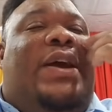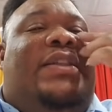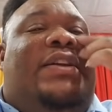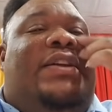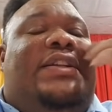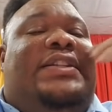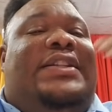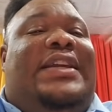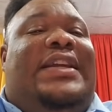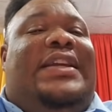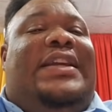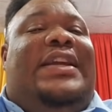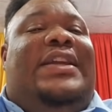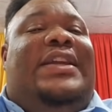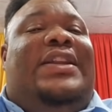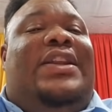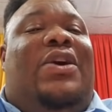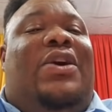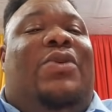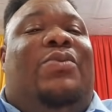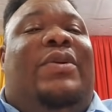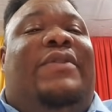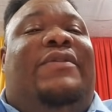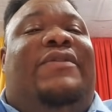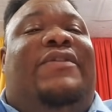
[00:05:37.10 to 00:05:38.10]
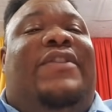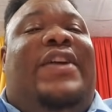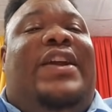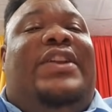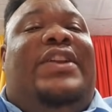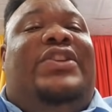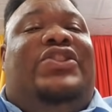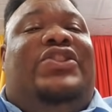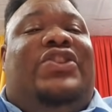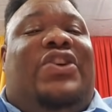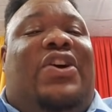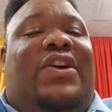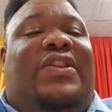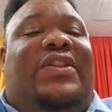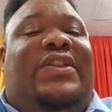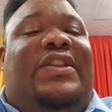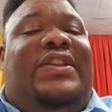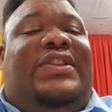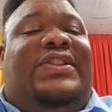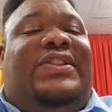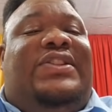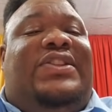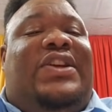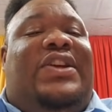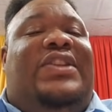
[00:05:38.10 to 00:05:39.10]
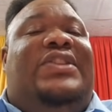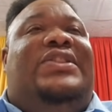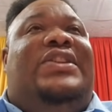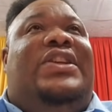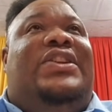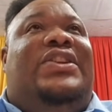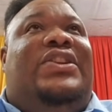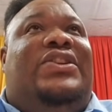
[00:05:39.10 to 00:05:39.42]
Move on a bumble." You see me,